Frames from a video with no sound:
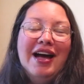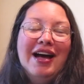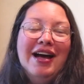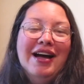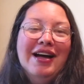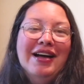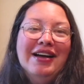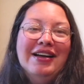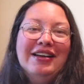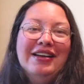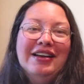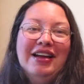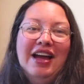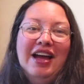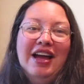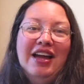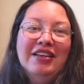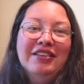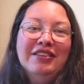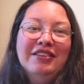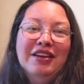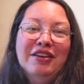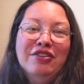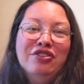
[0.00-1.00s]

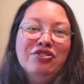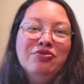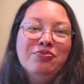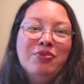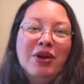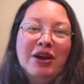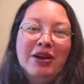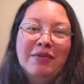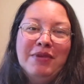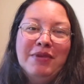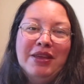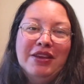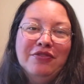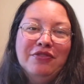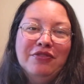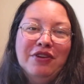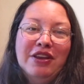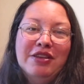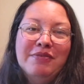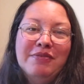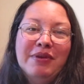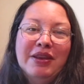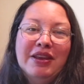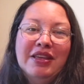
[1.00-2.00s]
I recommend it for
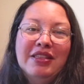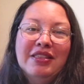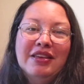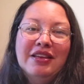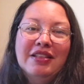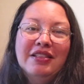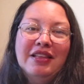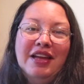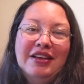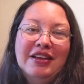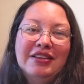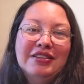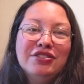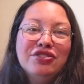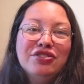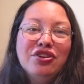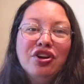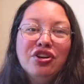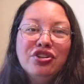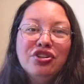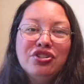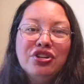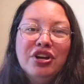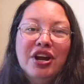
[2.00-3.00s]
anybody that likes
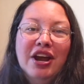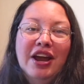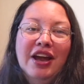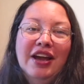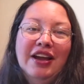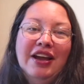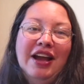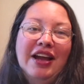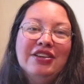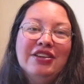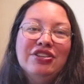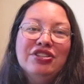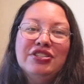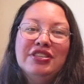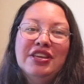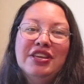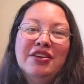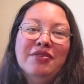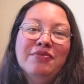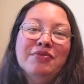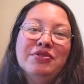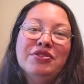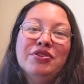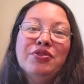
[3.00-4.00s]
Star Trek. I just
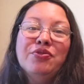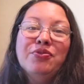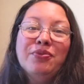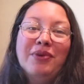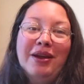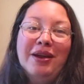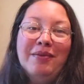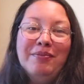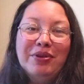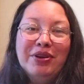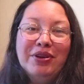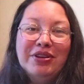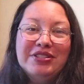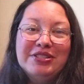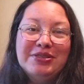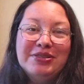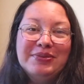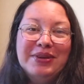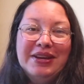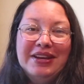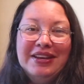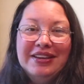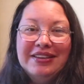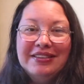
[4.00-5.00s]
think it was a great book to
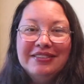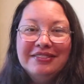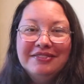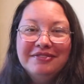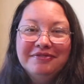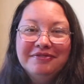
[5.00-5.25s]
read.